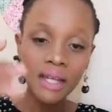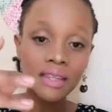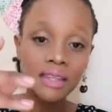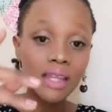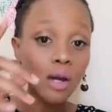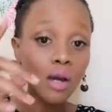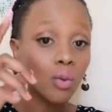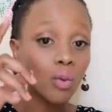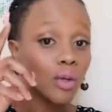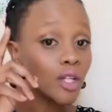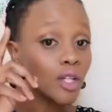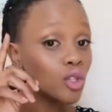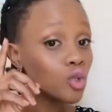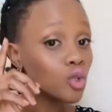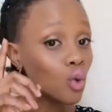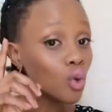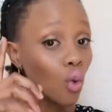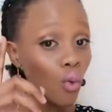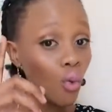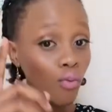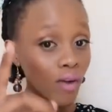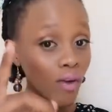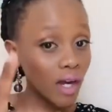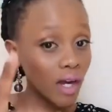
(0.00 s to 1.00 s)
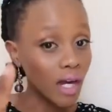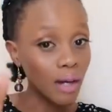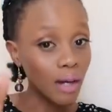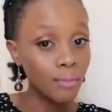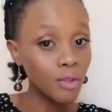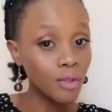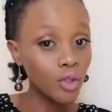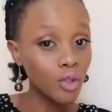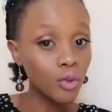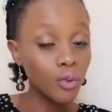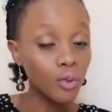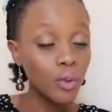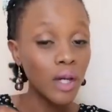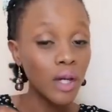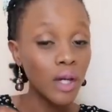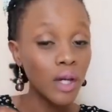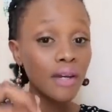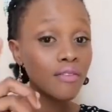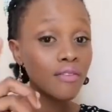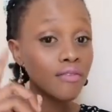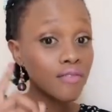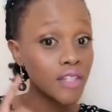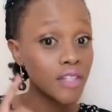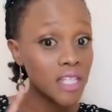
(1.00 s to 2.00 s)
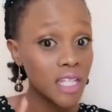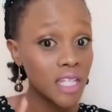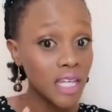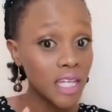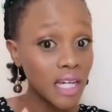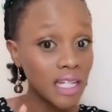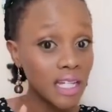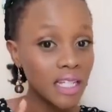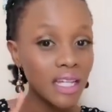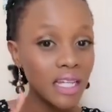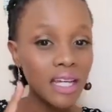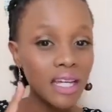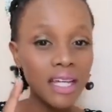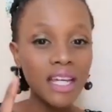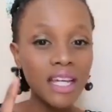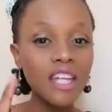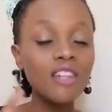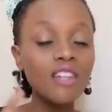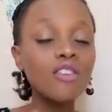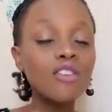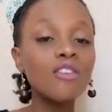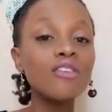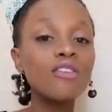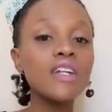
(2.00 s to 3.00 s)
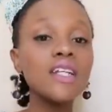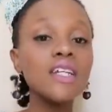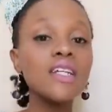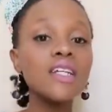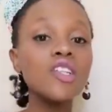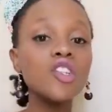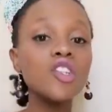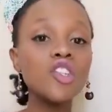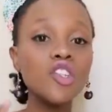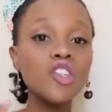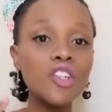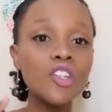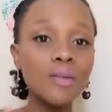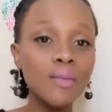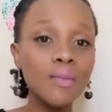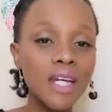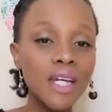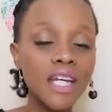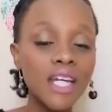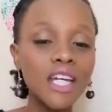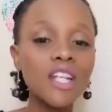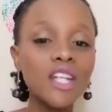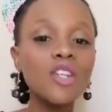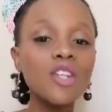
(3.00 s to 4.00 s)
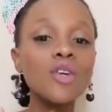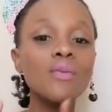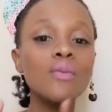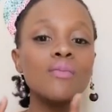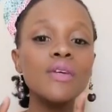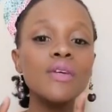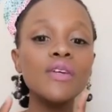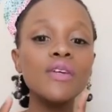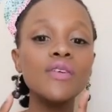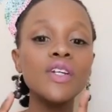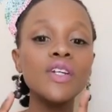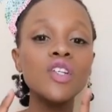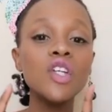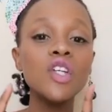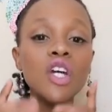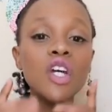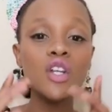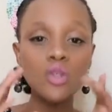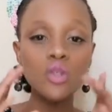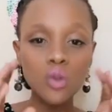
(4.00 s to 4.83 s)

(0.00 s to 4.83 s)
they're going to overcome you physically in your relationship, in your marriage.